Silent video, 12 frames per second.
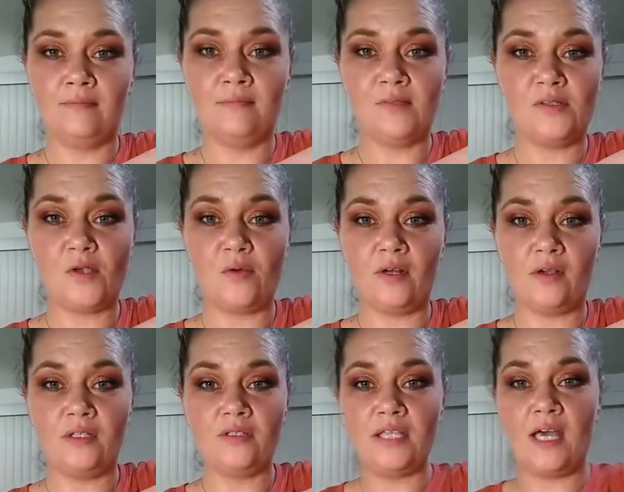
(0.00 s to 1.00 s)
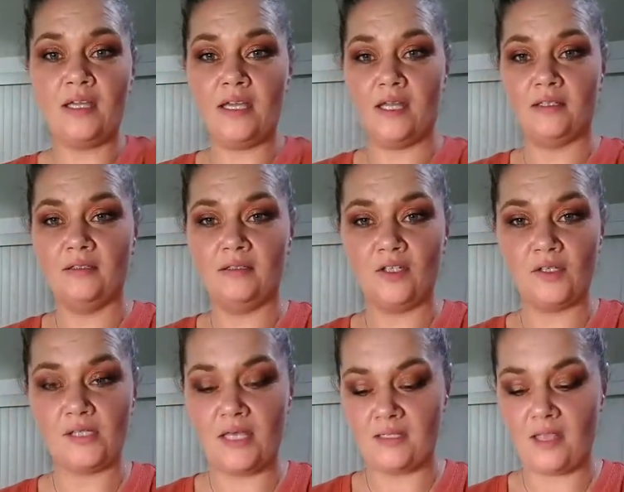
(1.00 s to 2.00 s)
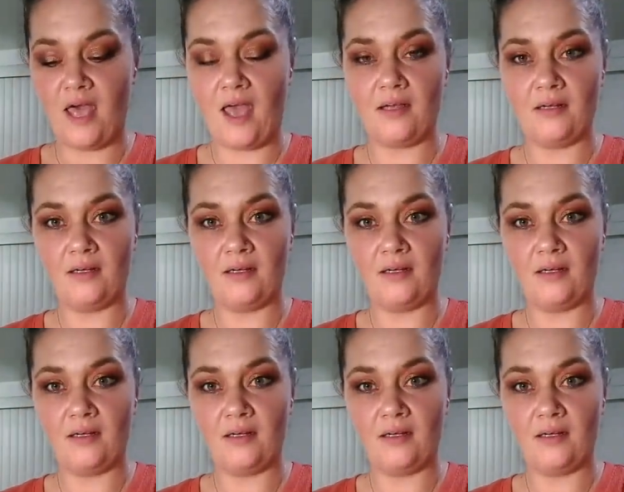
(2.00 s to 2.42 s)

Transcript: So it'll tuck in just like that.